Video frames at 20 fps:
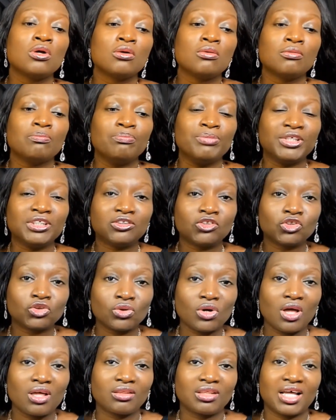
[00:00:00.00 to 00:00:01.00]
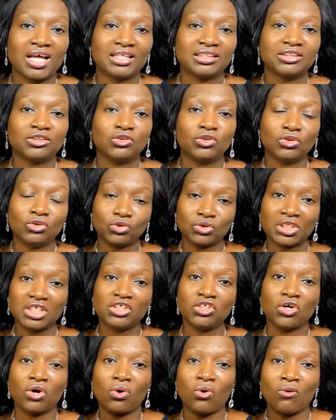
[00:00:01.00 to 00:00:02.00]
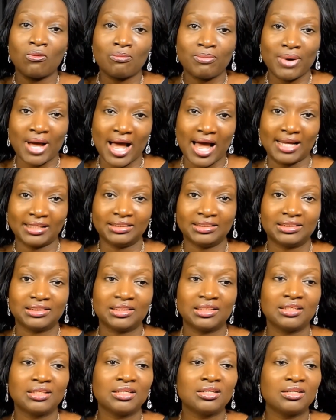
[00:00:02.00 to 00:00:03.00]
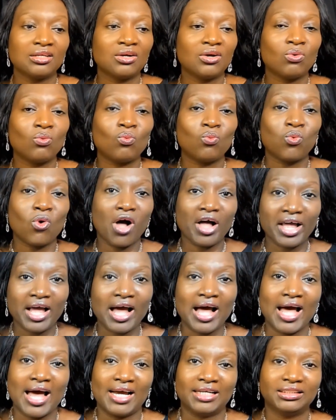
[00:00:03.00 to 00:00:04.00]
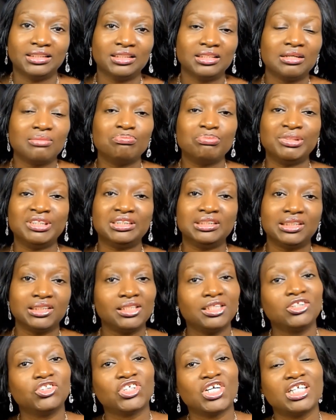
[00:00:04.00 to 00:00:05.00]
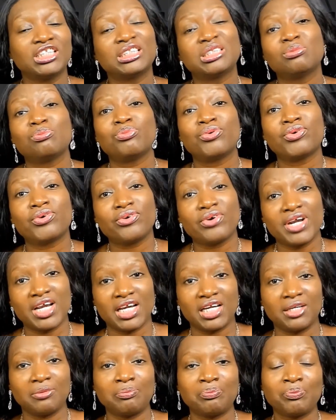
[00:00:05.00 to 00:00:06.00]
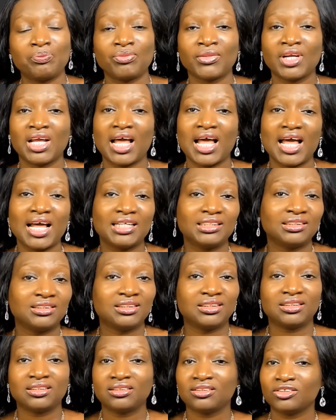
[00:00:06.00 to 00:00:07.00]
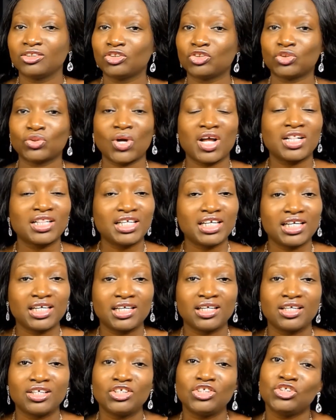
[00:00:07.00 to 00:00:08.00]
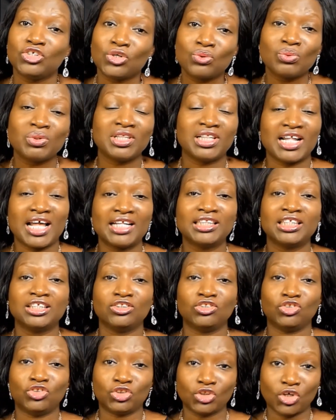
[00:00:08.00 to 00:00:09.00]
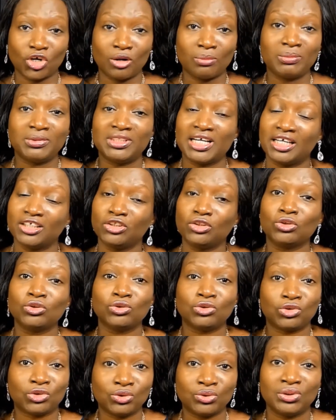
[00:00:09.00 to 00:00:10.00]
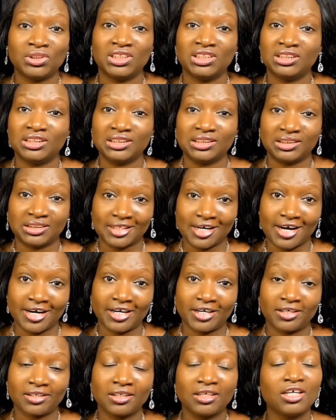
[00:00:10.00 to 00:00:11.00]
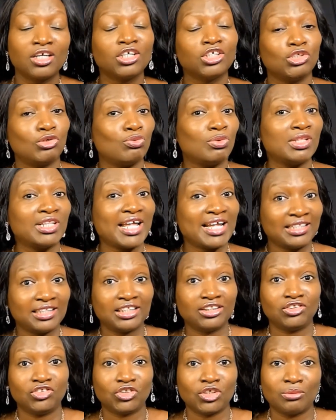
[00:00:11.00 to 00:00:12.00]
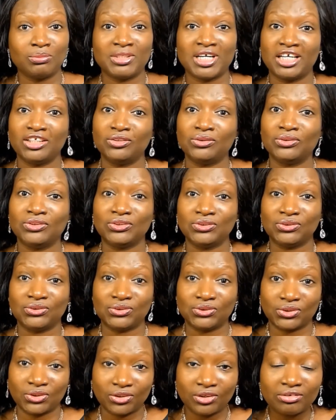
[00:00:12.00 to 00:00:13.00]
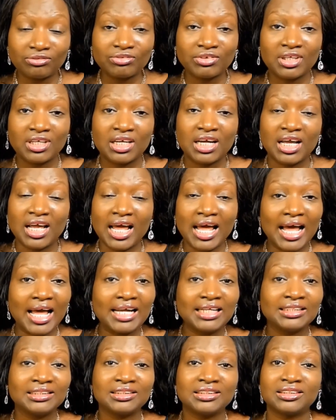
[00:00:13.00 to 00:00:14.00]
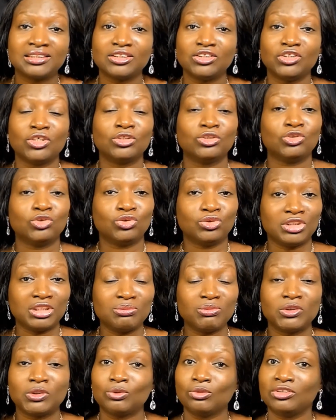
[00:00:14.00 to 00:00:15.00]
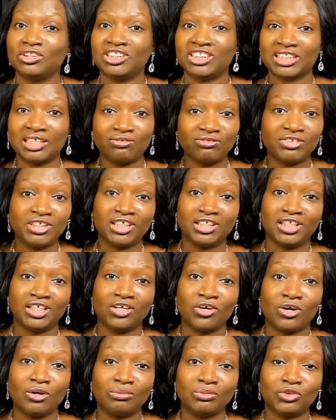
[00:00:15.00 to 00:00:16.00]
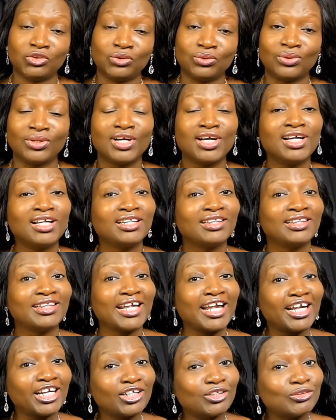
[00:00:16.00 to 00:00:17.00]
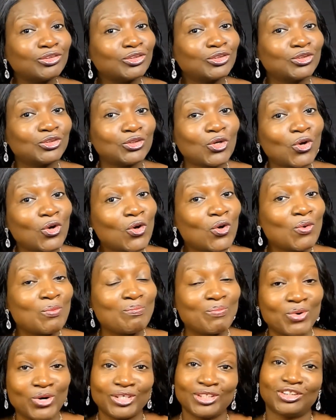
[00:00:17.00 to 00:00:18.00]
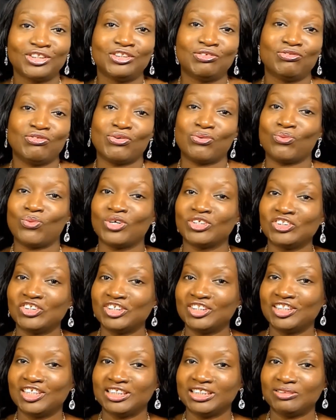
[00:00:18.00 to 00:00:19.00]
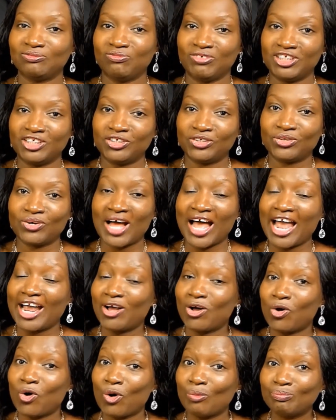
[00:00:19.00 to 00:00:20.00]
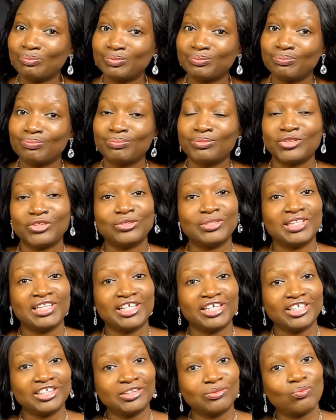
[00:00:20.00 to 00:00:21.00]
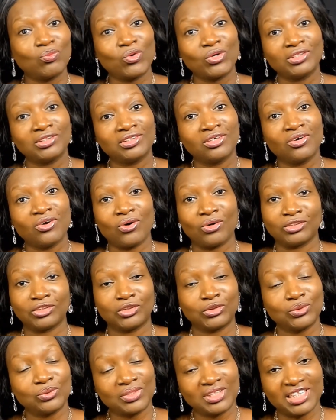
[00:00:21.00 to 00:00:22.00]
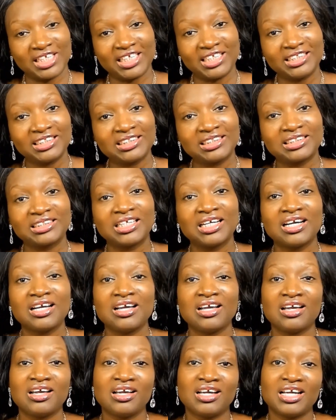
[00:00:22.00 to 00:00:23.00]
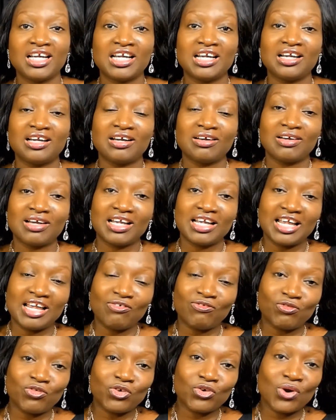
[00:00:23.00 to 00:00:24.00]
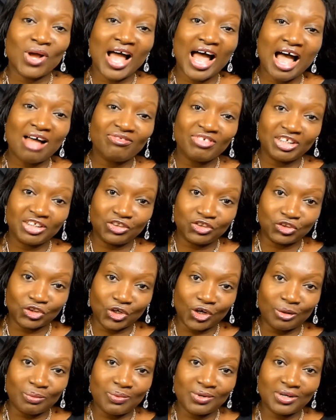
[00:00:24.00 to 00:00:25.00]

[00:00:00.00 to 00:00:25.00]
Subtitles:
be sure that you're doing your own part, work hard, be diligent, pray, and surely you will land the job that you truly desire. You will land the job that you deserve, and your dreams will definitely come true. Thank you so much for watching this video. I hope you learned one or two things. If you have a job